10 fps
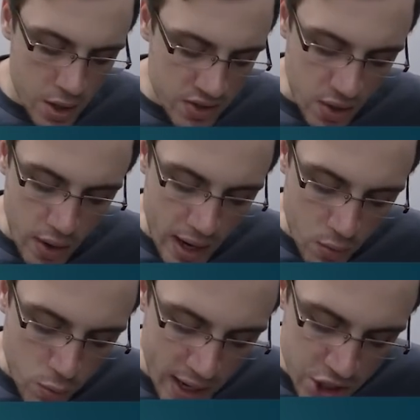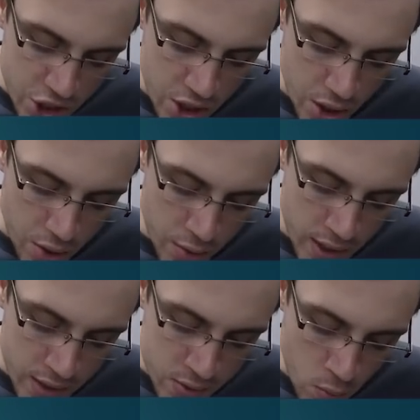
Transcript: So our ratio is